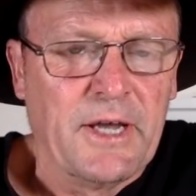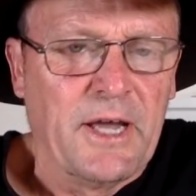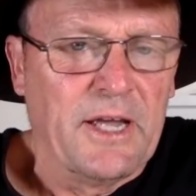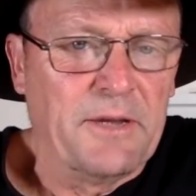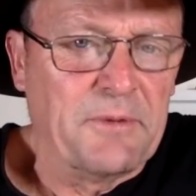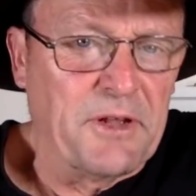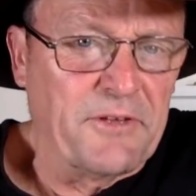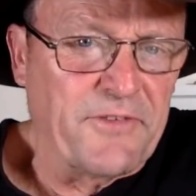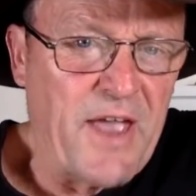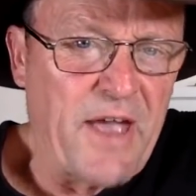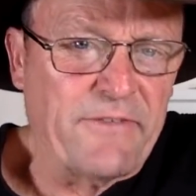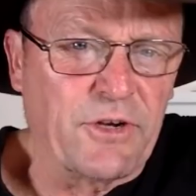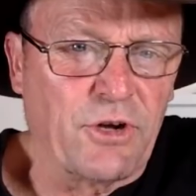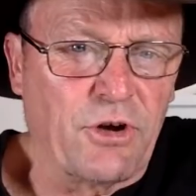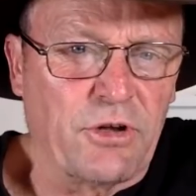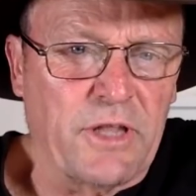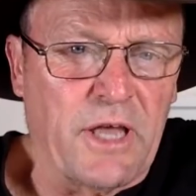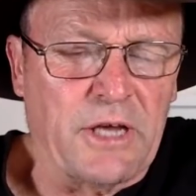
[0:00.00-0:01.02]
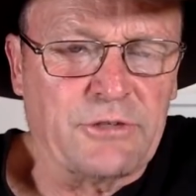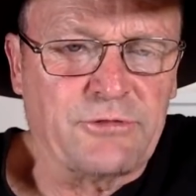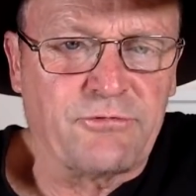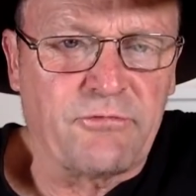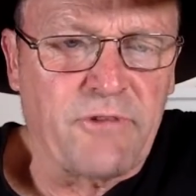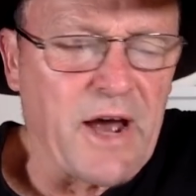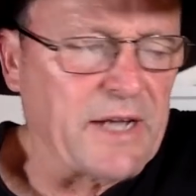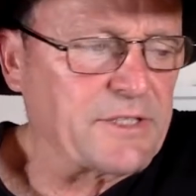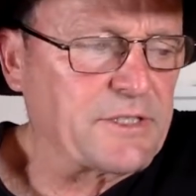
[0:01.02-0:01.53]
but if you haven't got those
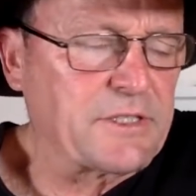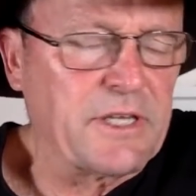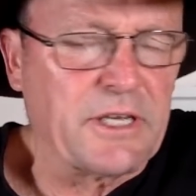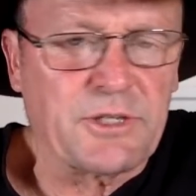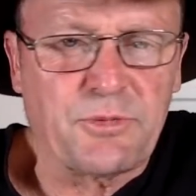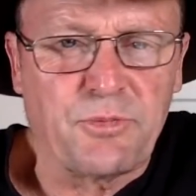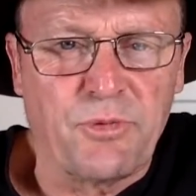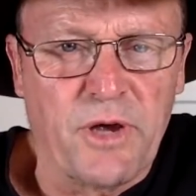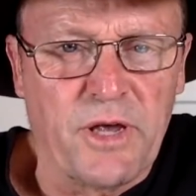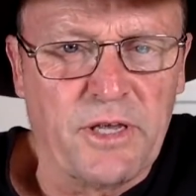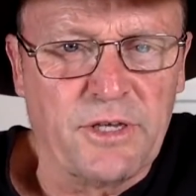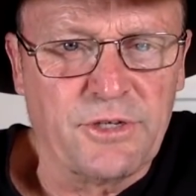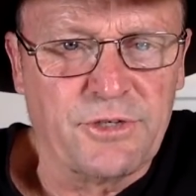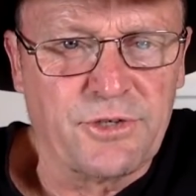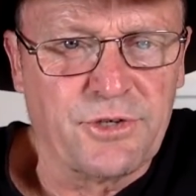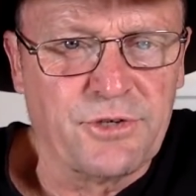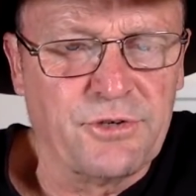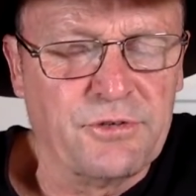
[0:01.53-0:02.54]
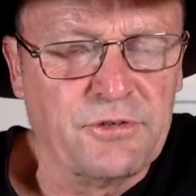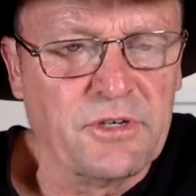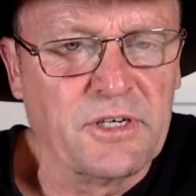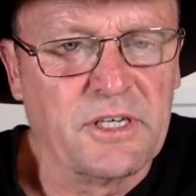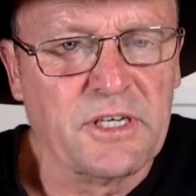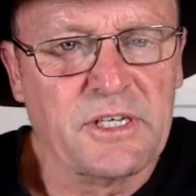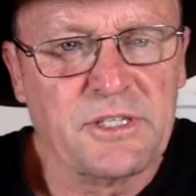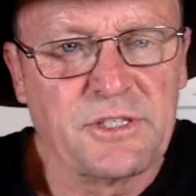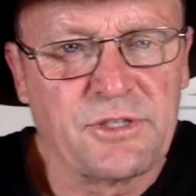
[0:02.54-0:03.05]
ruts, that's where you do
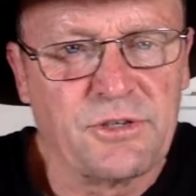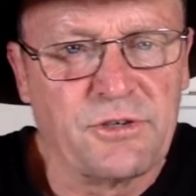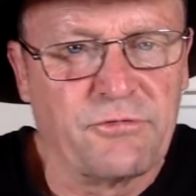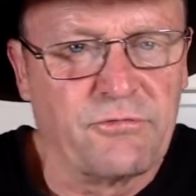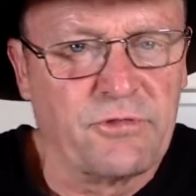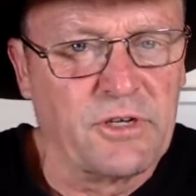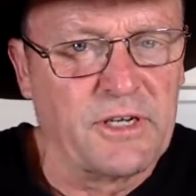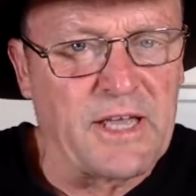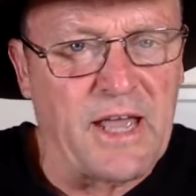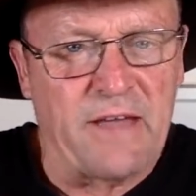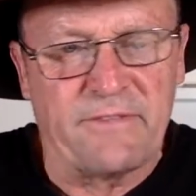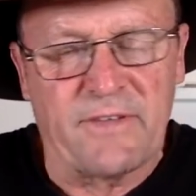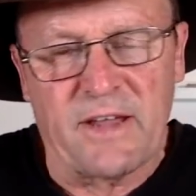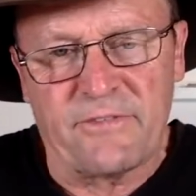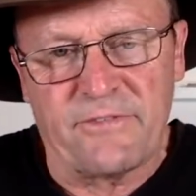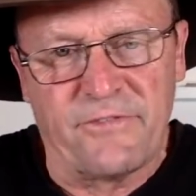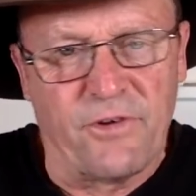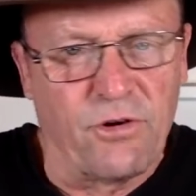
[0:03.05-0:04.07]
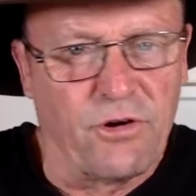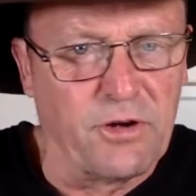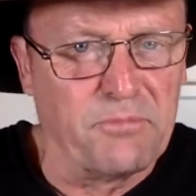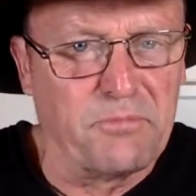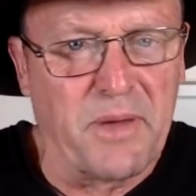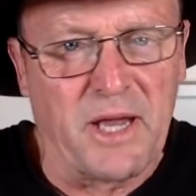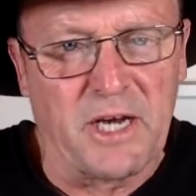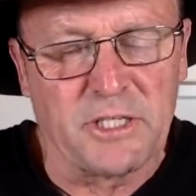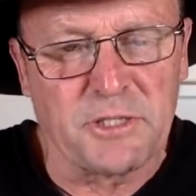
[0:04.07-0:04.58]
need to really have that fine
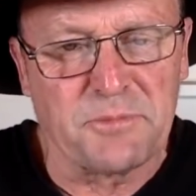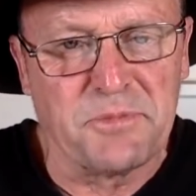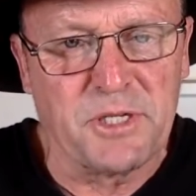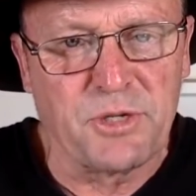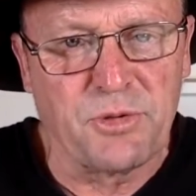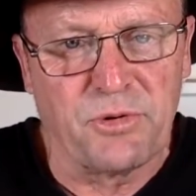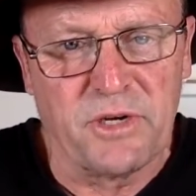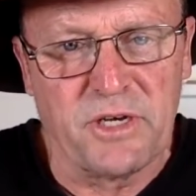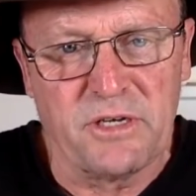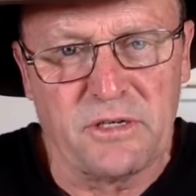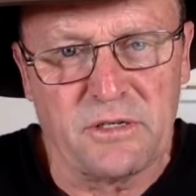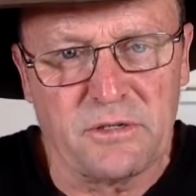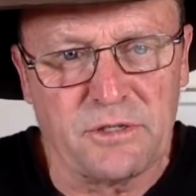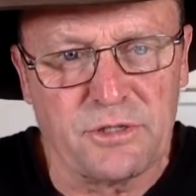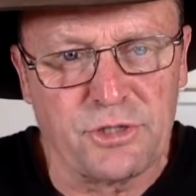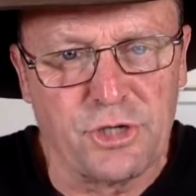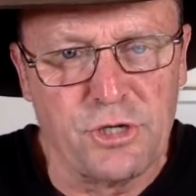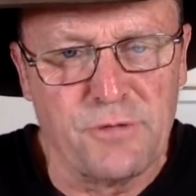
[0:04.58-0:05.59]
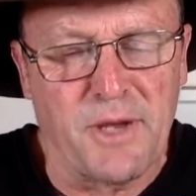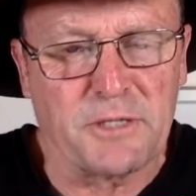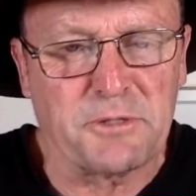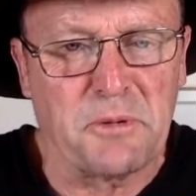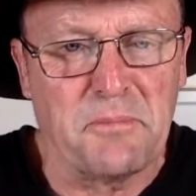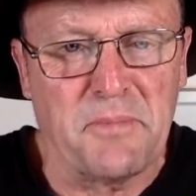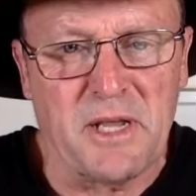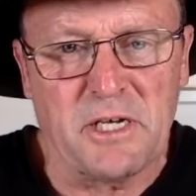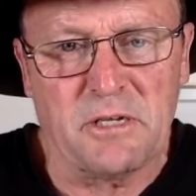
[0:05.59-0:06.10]
balance between too much
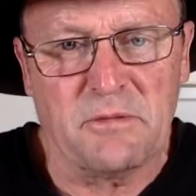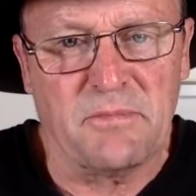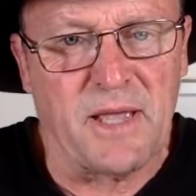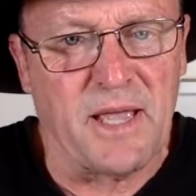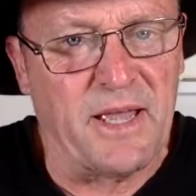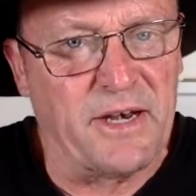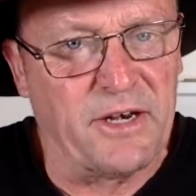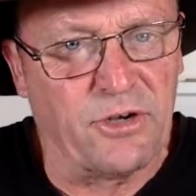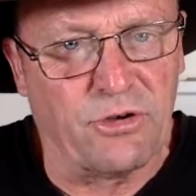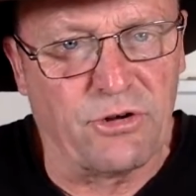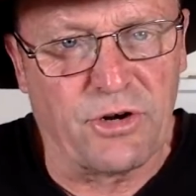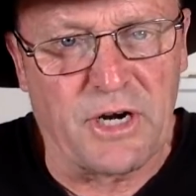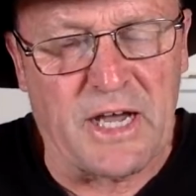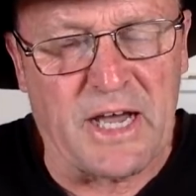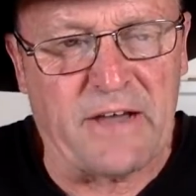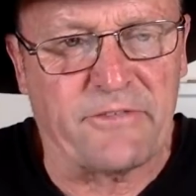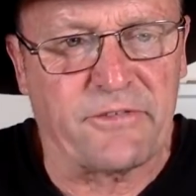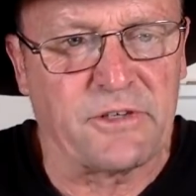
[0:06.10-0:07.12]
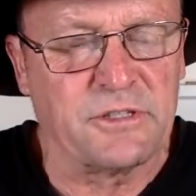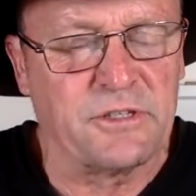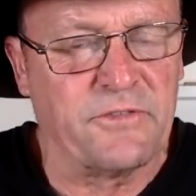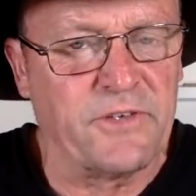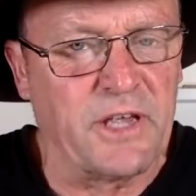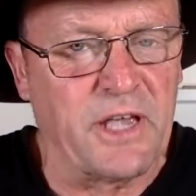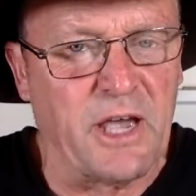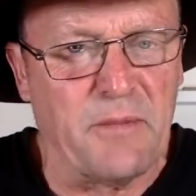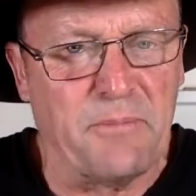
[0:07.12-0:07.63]
momentum and not enough. Because if
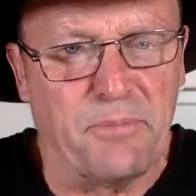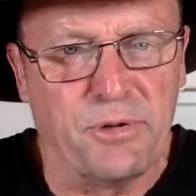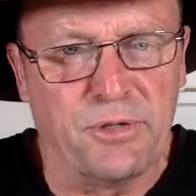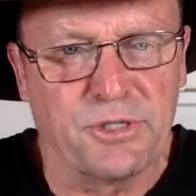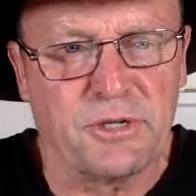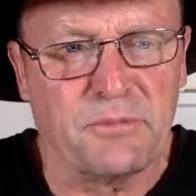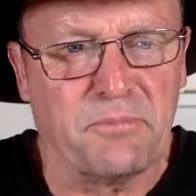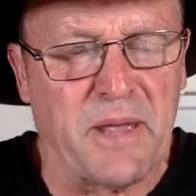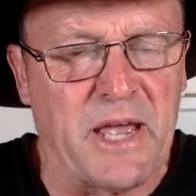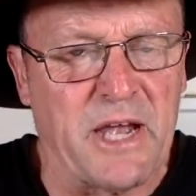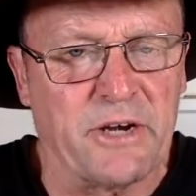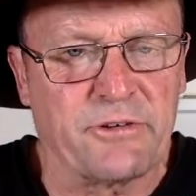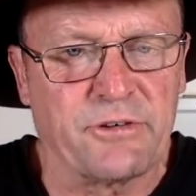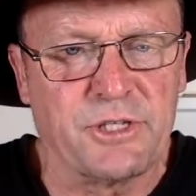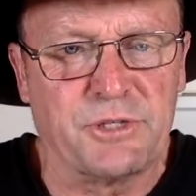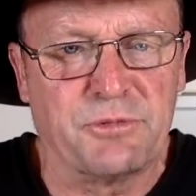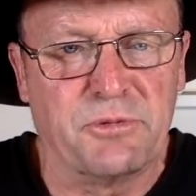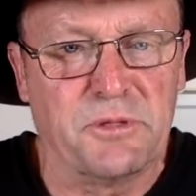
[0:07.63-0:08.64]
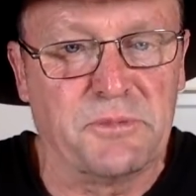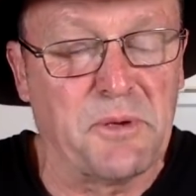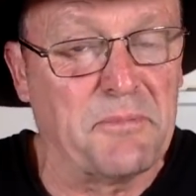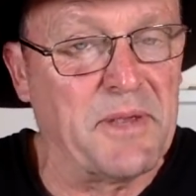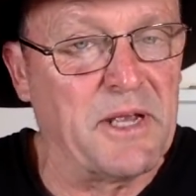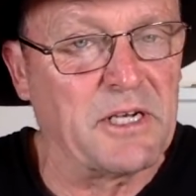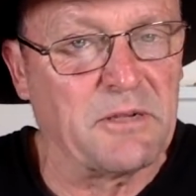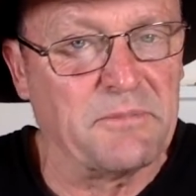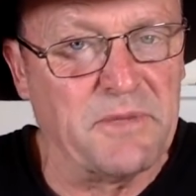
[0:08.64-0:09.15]
you go pushing boundaries with
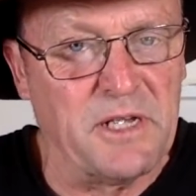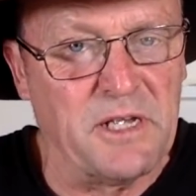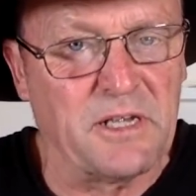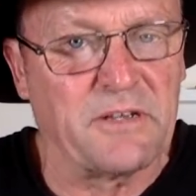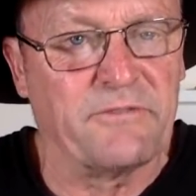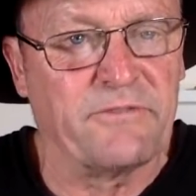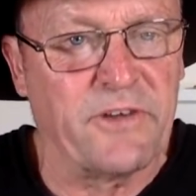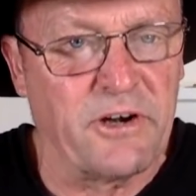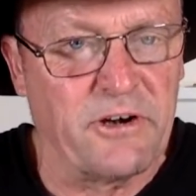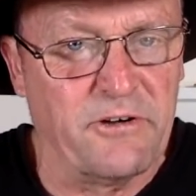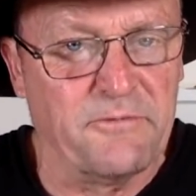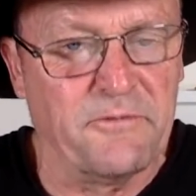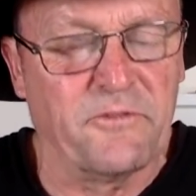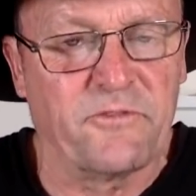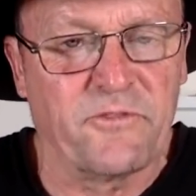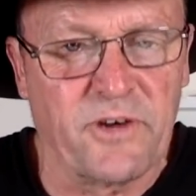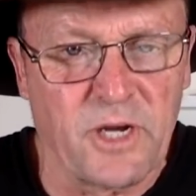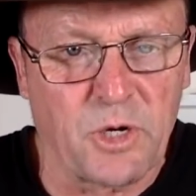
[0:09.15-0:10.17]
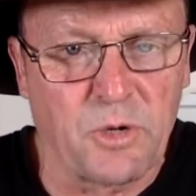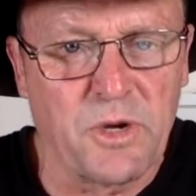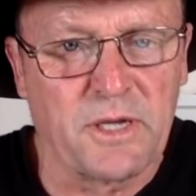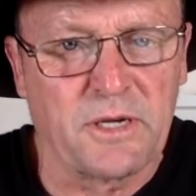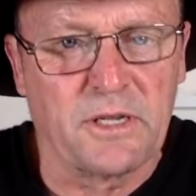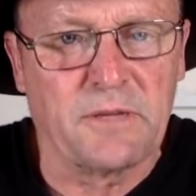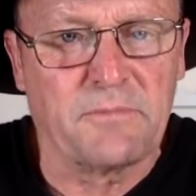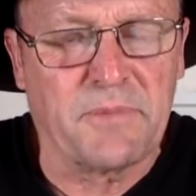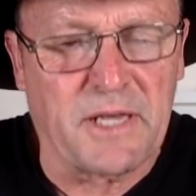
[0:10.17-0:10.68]
momentum here, it can very, very
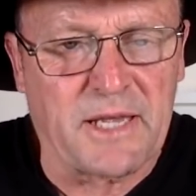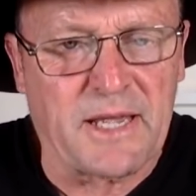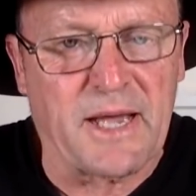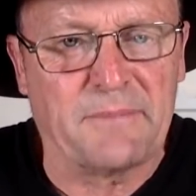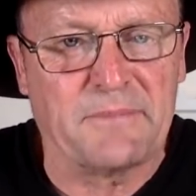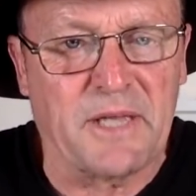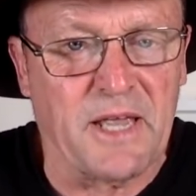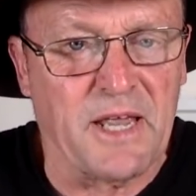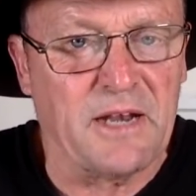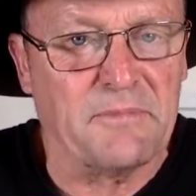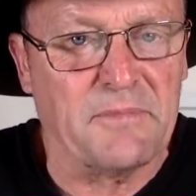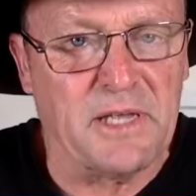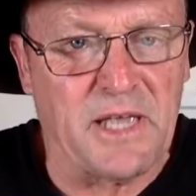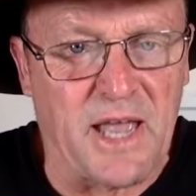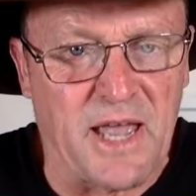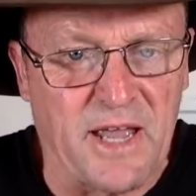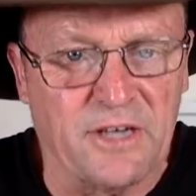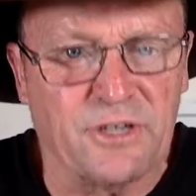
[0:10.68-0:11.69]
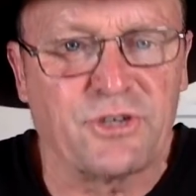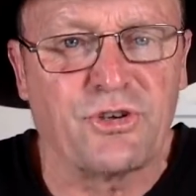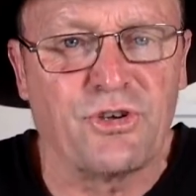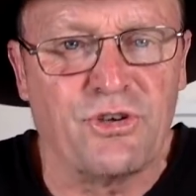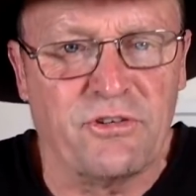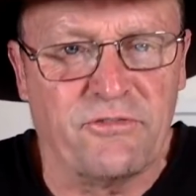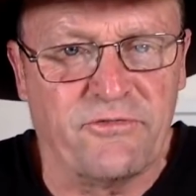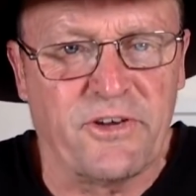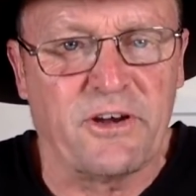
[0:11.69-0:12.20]
quickly become your enemy and
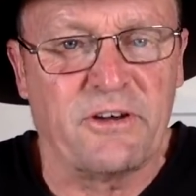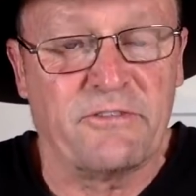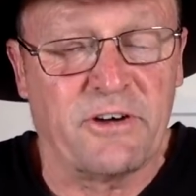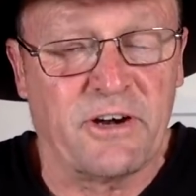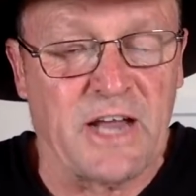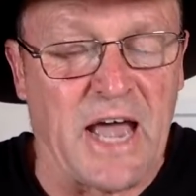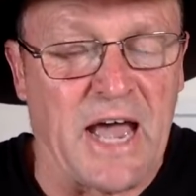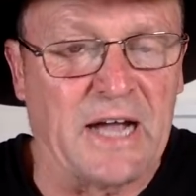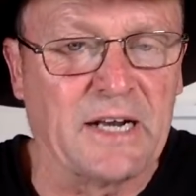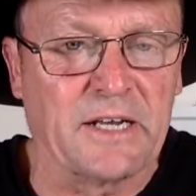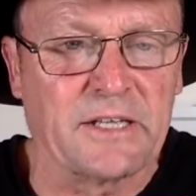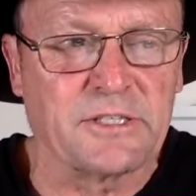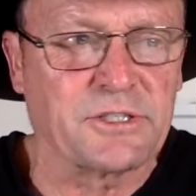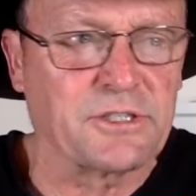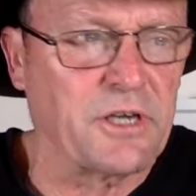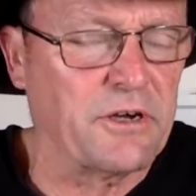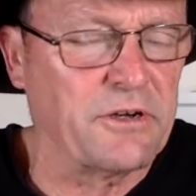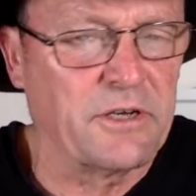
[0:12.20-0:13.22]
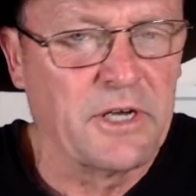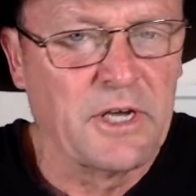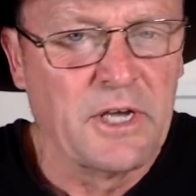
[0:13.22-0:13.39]
turn very, very ugly. So,